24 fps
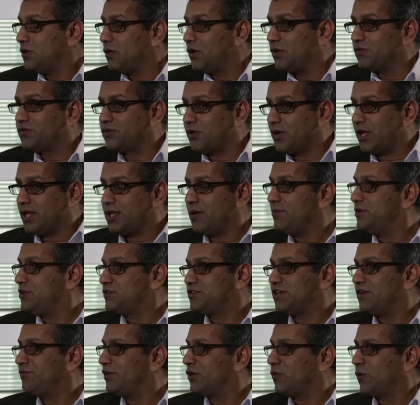No, so let me
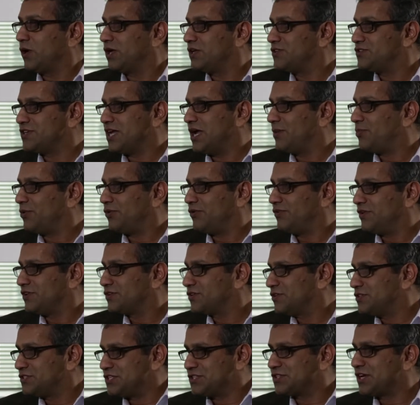just give you a quick example of this
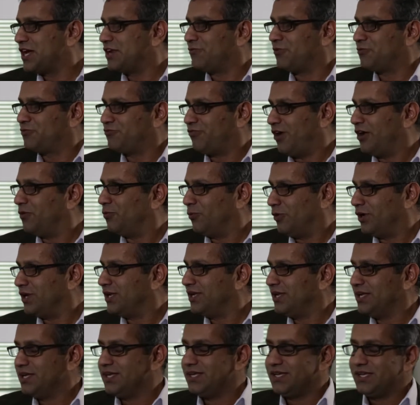because it's kind of a fun one.
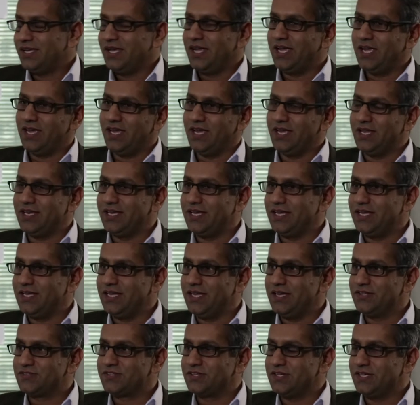And
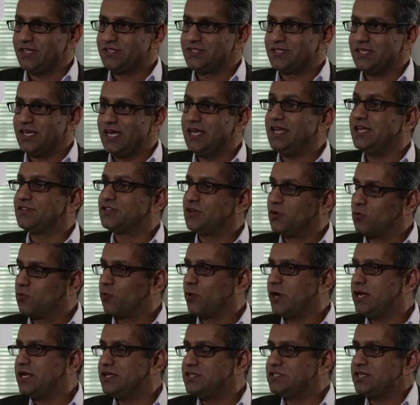it's a
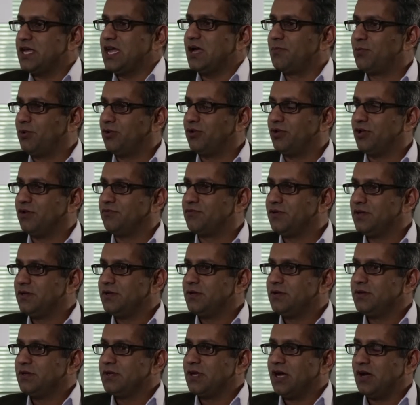great example of
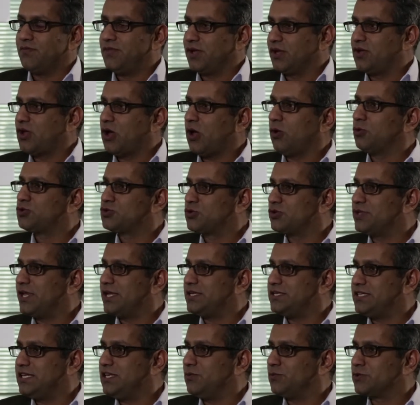the culture
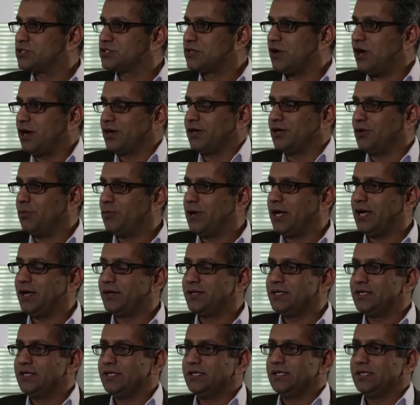that Dean was talking
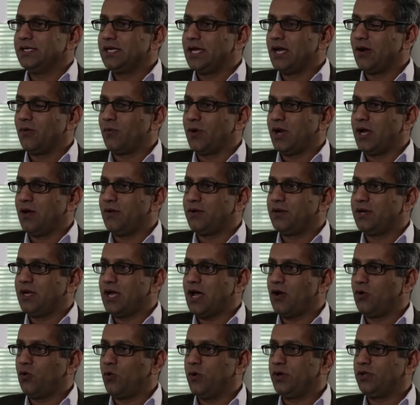about around
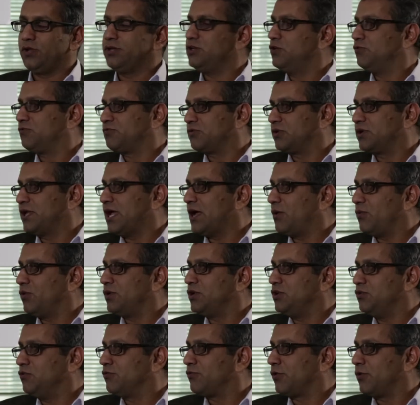how quickly you forget
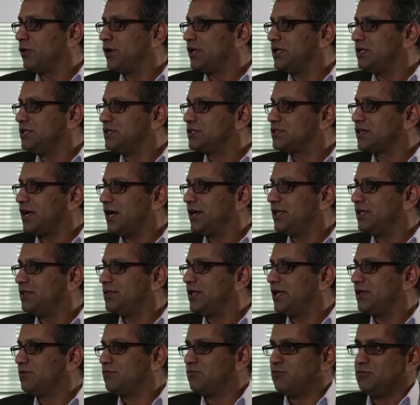what you've already decided
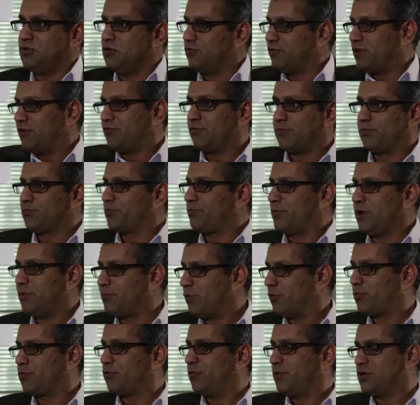that you've given
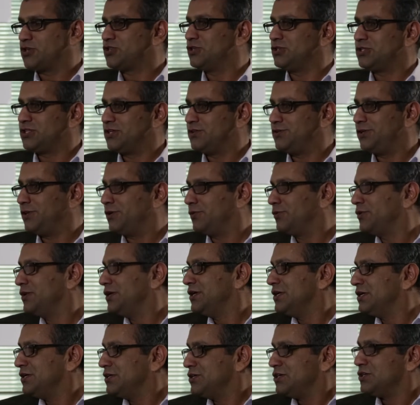people permission to do.
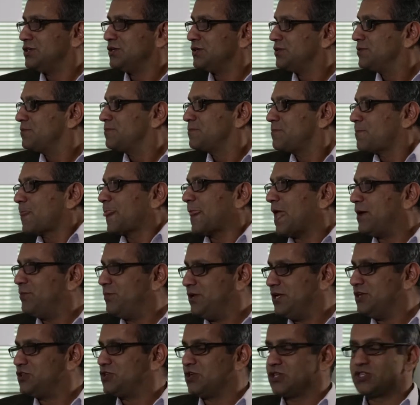
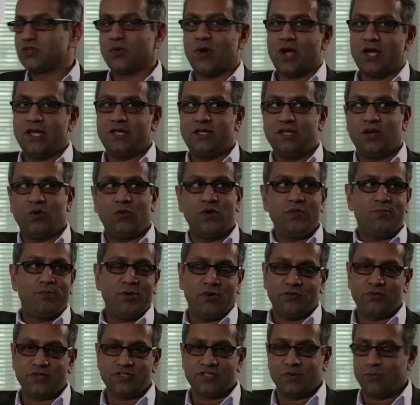Amnesia. So we
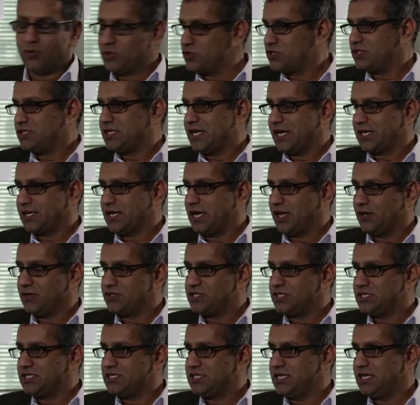built this emerging
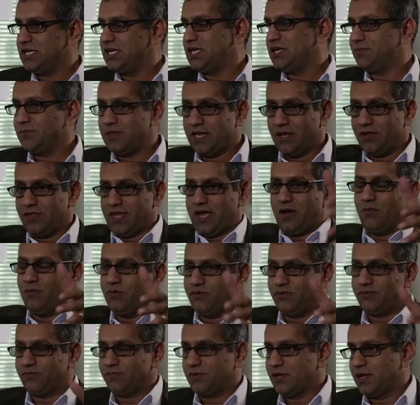technologies team. That
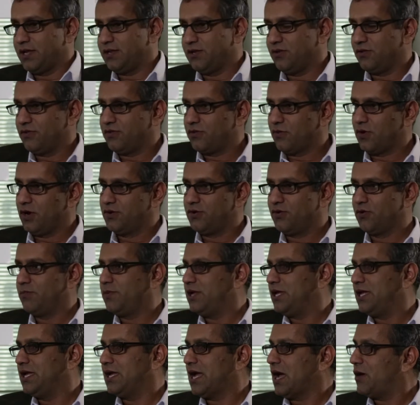was they're under
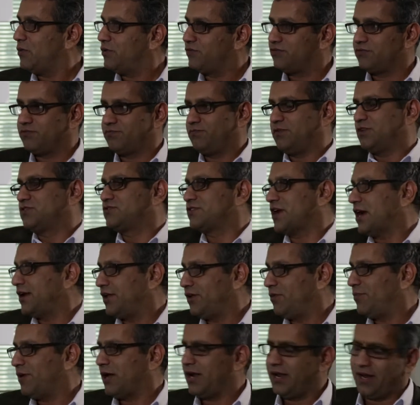me. I was
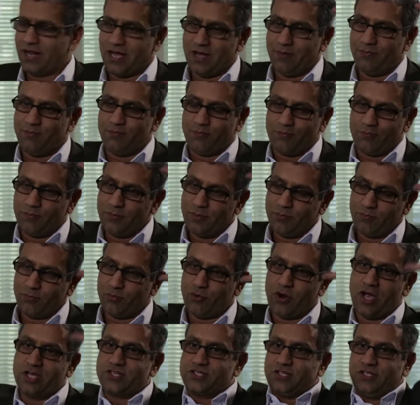excited about it. I'm
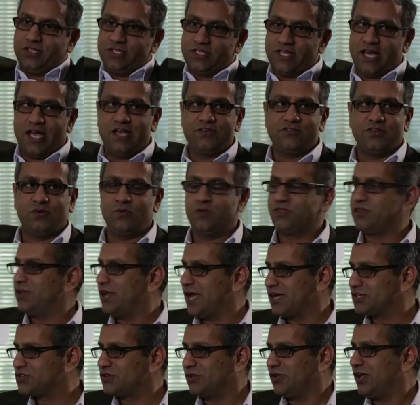proselytizing within
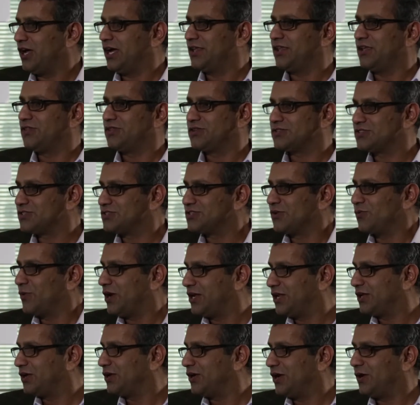Exelon that this is the
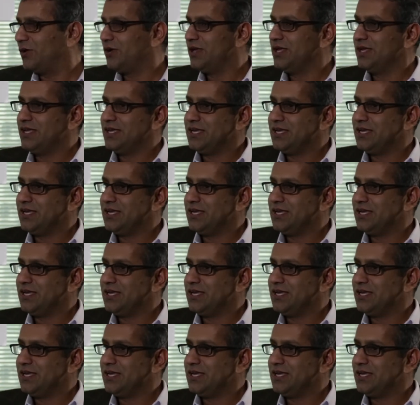way to go.